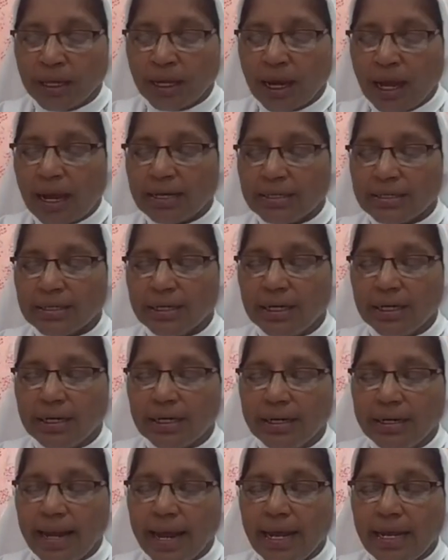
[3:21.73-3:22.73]
as her
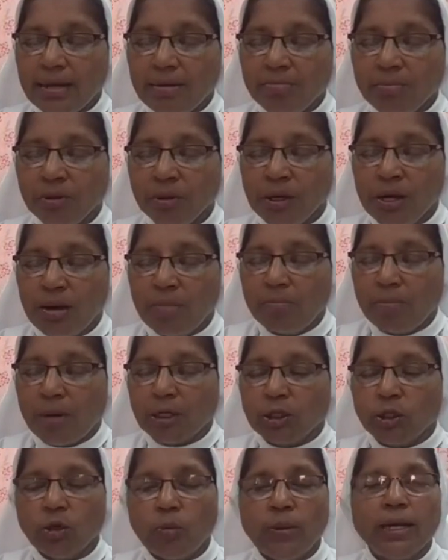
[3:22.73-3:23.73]
name
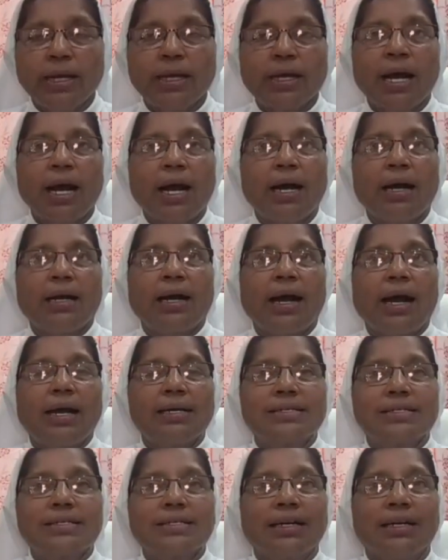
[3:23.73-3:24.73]
Madhabika
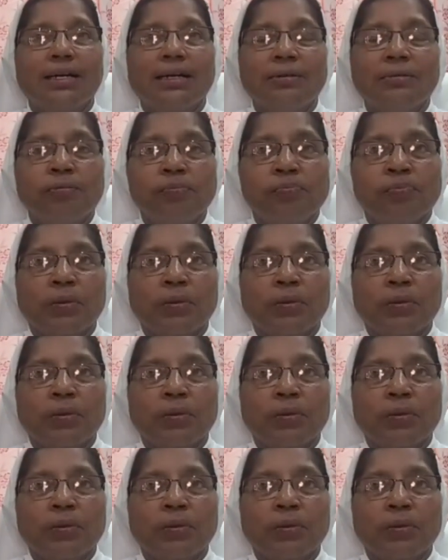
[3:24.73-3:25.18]
has a